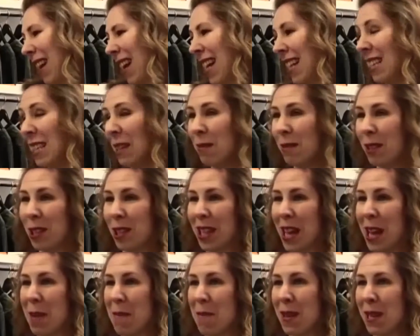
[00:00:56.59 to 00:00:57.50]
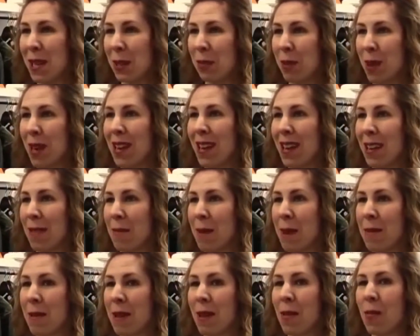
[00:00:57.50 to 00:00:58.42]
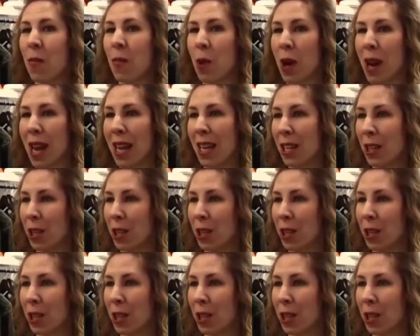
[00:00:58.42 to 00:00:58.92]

I guess I would just kind of pick his brain on maybe what I